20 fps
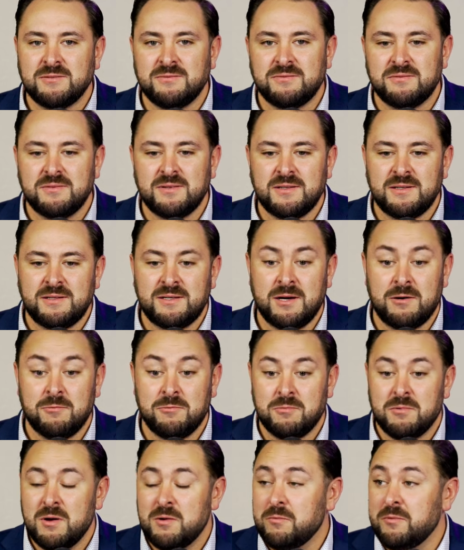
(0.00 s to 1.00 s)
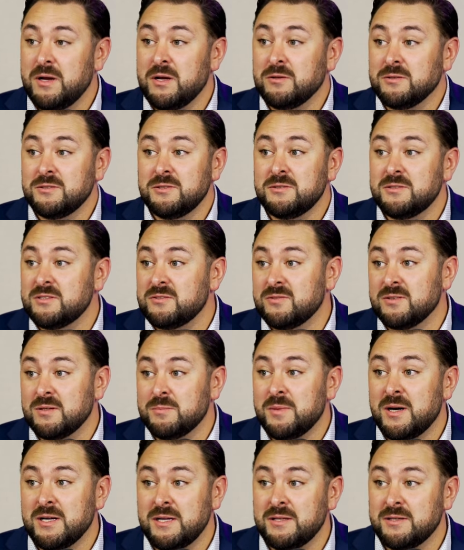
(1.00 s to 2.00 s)
of, you know, we don't do this for the
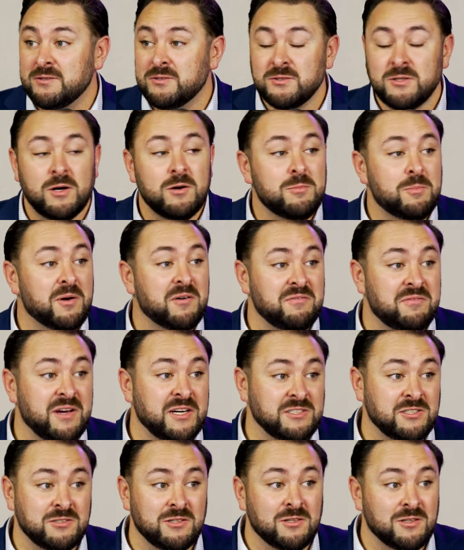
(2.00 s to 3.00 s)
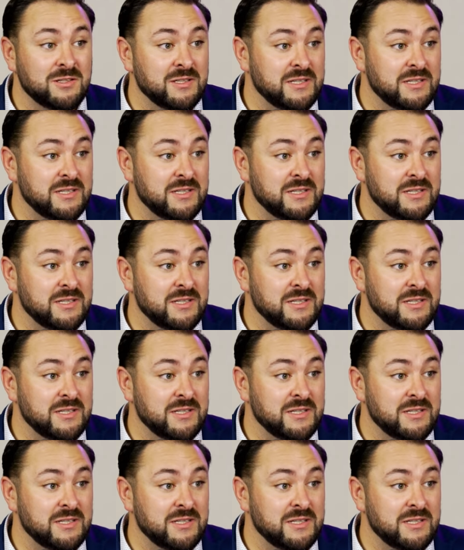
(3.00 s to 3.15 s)
money. There's no professional